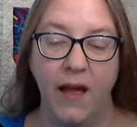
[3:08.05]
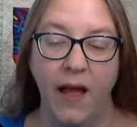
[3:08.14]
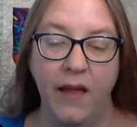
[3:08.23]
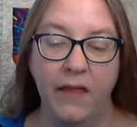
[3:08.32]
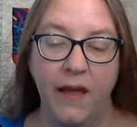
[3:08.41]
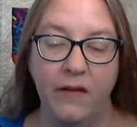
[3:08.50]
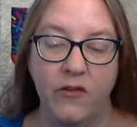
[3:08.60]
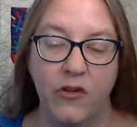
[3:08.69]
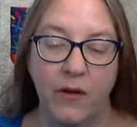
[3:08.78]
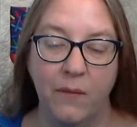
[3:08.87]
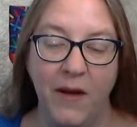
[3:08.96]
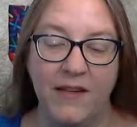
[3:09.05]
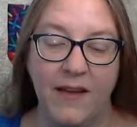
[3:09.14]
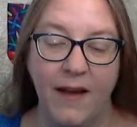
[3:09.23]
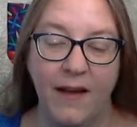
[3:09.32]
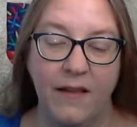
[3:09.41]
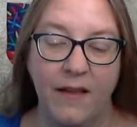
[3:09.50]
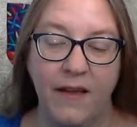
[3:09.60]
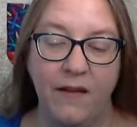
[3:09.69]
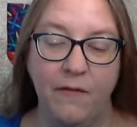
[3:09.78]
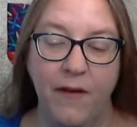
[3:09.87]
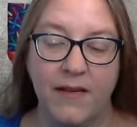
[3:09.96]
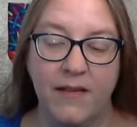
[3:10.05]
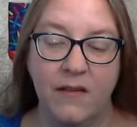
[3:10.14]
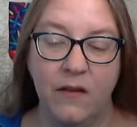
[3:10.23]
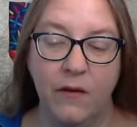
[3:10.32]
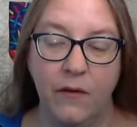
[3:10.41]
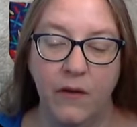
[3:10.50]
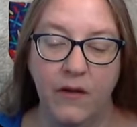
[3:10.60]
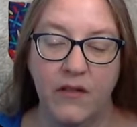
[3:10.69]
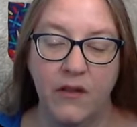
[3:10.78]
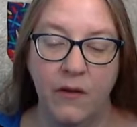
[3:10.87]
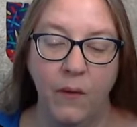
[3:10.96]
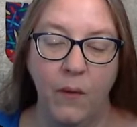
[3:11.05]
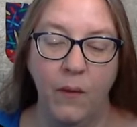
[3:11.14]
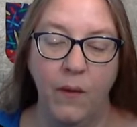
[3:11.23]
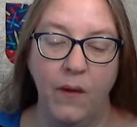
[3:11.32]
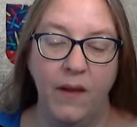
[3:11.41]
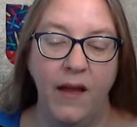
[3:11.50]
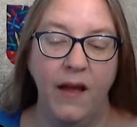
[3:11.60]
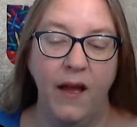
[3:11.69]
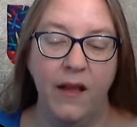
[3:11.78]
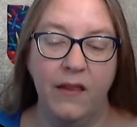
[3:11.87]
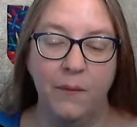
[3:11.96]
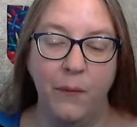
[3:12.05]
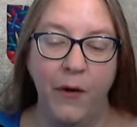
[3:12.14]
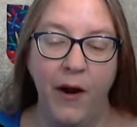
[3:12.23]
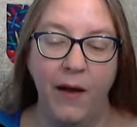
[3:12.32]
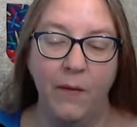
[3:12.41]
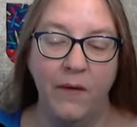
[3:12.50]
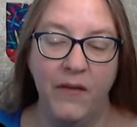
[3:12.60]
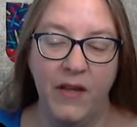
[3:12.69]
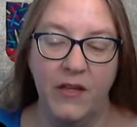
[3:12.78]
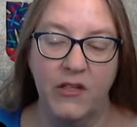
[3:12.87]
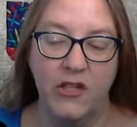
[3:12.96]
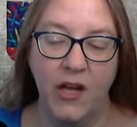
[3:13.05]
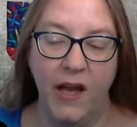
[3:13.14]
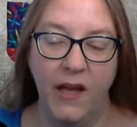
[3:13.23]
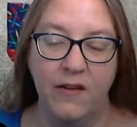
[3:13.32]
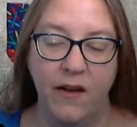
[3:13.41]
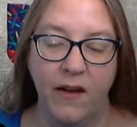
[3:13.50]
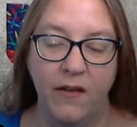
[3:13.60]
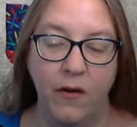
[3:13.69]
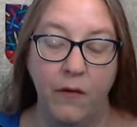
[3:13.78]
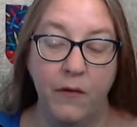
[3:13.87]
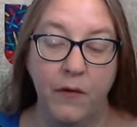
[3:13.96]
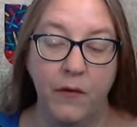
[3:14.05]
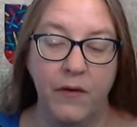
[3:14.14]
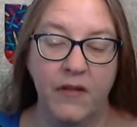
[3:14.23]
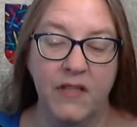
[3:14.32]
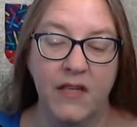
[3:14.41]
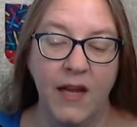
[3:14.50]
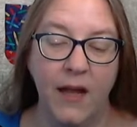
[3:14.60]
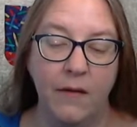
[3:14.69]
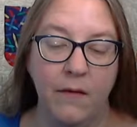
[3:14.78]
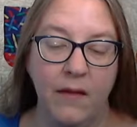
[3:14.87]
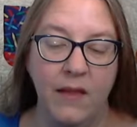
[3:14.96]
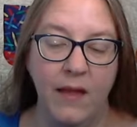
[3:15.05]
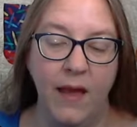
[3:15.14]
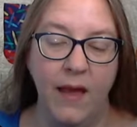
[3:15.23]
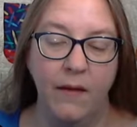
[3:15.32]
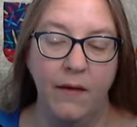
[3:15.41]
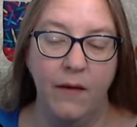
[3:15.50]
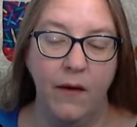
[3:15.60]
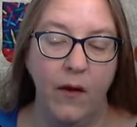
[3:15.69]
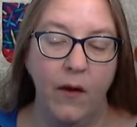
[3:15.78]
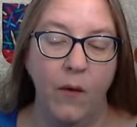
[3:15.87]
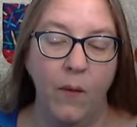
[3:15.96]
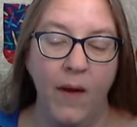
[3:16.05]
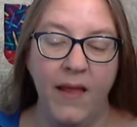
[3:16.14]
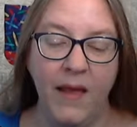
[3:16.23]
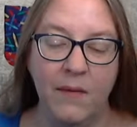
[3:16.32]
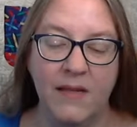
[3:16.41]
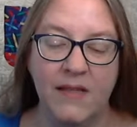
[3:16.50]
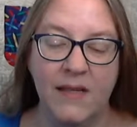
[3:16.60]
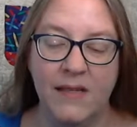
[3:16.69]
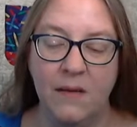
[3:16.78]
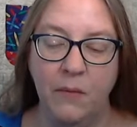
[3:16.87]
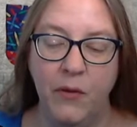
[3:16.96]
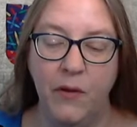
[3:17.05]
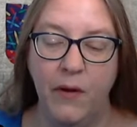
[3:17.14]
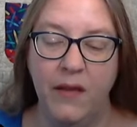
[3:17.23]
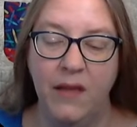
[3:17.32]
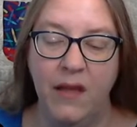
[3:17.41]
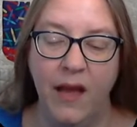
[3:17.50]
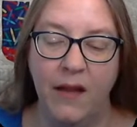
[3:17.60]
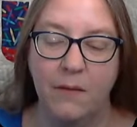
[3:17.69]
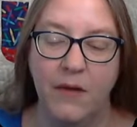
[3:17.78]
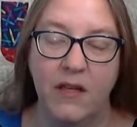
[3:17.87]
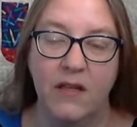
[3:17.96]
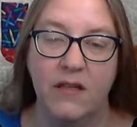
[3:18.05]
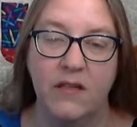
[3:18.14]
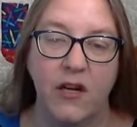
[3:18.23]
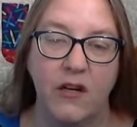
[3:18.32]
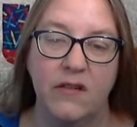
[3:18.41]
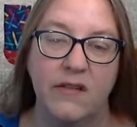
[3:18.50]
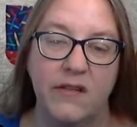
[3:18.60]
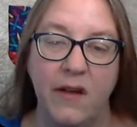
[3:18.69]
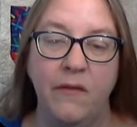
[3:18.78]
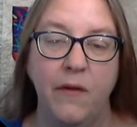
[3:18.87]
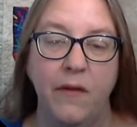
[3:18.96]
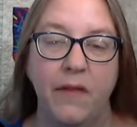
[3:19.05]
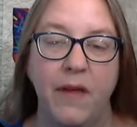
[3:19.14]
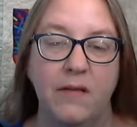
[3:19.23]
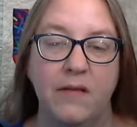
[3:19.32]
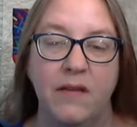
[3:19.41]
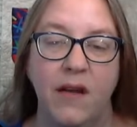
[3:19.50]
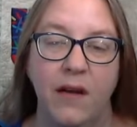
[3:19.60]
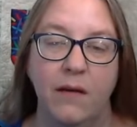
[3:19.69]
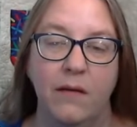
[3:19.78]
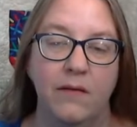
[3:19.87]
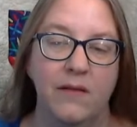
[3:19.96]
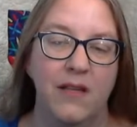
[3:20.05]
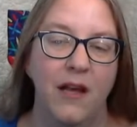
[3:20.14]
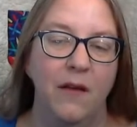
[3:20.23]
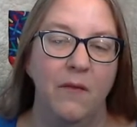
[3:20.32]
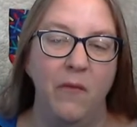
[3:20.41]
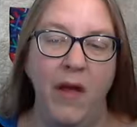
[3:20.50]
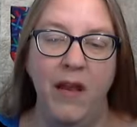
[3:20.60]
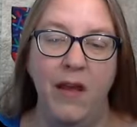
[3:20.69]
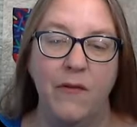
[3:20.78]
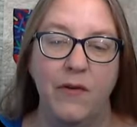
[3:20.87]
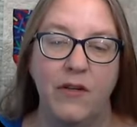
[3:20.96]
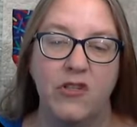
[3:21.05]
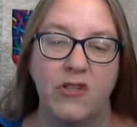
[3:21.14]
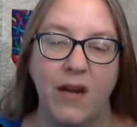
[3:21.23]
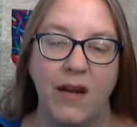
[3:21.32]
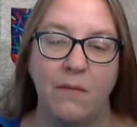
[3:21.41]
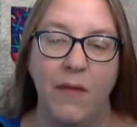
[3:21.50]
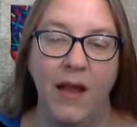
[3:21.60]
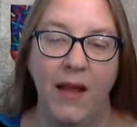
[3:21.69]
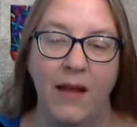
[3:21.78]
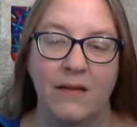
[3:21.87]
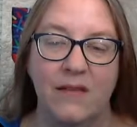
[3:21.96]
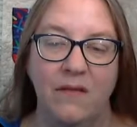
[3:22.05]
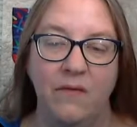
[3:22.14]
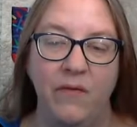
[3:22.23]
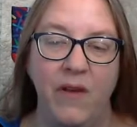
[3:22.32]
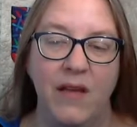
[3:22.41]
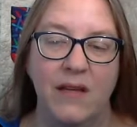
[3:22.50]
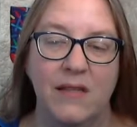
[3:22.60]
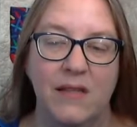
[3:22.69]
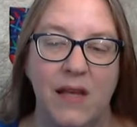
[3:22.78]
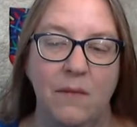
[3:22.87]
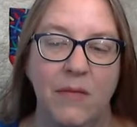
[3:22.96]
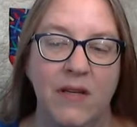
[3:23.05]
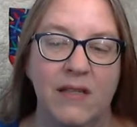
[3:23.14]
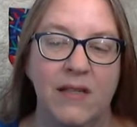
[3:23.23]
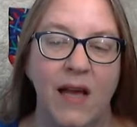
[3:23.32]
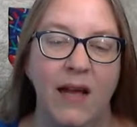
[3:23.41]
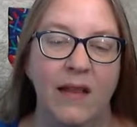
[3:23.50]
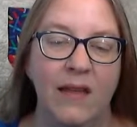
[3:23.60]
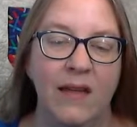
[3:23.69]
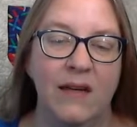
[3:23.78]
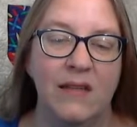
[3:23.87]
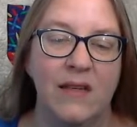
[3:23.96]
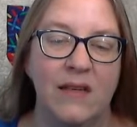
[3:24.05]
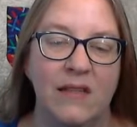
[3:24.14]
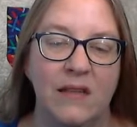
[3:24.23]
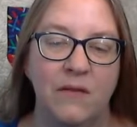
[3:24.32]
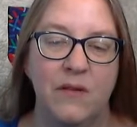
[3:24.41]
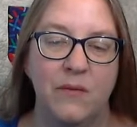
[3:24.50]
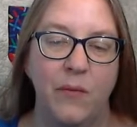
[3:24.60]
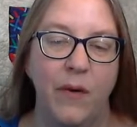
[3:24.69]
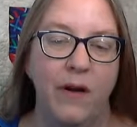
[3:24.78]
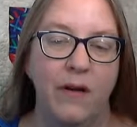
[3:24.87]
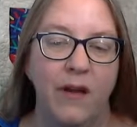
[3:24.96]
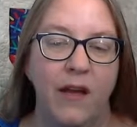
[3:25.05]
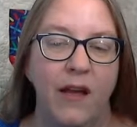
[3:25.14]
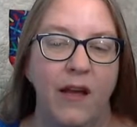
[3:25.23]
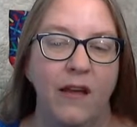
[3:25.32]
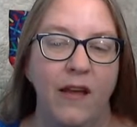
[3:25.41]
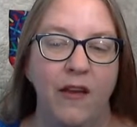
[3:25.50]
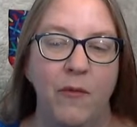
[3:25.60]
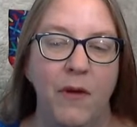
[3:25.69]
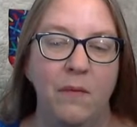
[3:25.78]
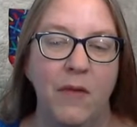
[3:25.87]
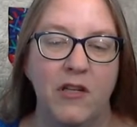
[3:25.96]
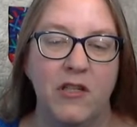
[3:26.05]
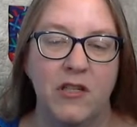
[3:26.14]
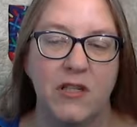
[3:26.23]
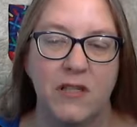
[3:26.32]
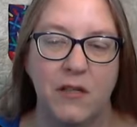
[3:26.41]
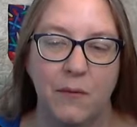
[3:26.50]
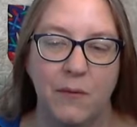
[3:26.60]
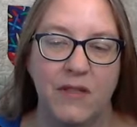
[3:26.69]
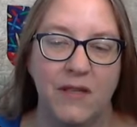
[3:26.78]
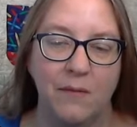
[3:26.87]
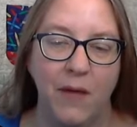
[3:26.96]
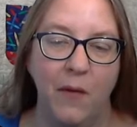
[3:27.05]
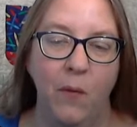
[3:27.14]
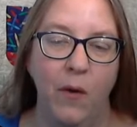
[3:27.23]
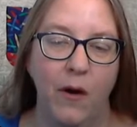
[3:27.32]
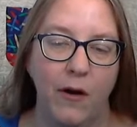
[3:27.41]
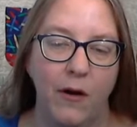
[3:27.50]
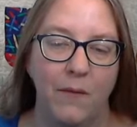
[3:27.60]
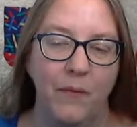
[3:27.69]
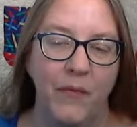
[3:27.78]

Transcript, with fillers: I then took my tackling and fastened a hook to the hole at the prow of each. I tied all the cords together at the end. While I was thus employed, the enemy discharged several thousand arrows, many of which stuck in my hands and face, and beside the excessive smart, gave me much disturbance in my work.